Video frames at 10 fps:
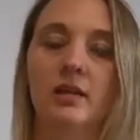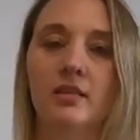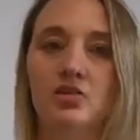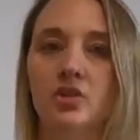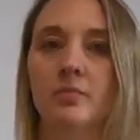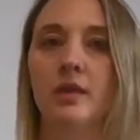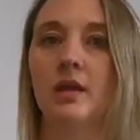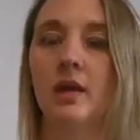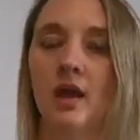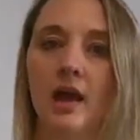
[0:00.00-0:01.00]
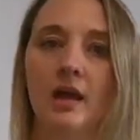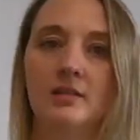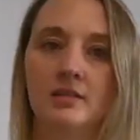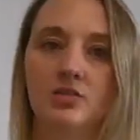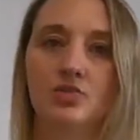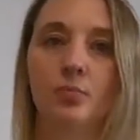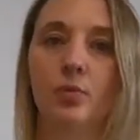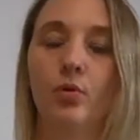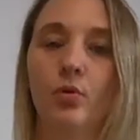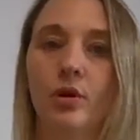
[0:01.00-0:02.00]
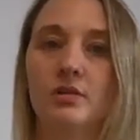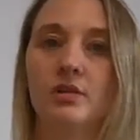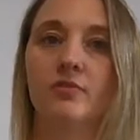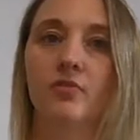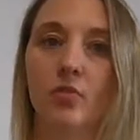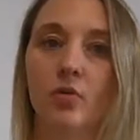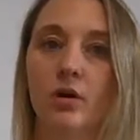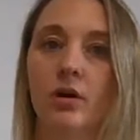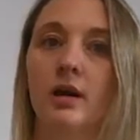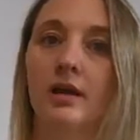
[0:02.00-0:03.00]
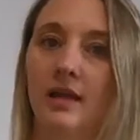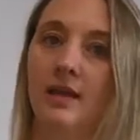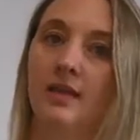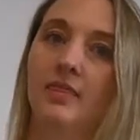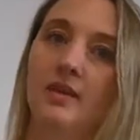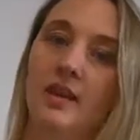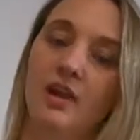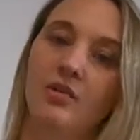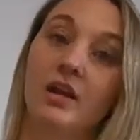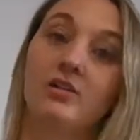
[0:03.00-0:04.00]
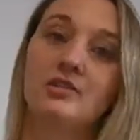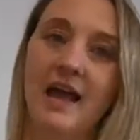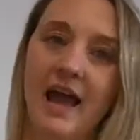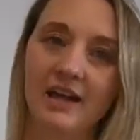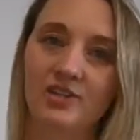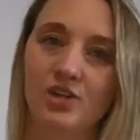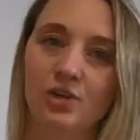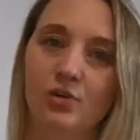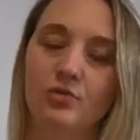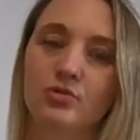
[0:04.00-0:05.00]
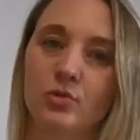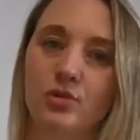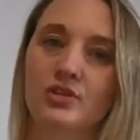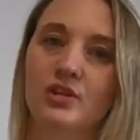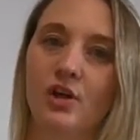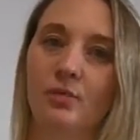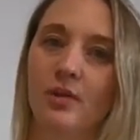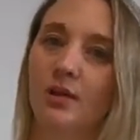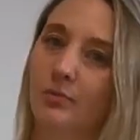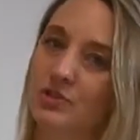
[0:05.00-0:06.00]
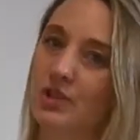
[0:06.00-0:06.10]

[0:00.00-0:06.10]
And this should be as support for, again, the narrator's attitude towards Zenobia, which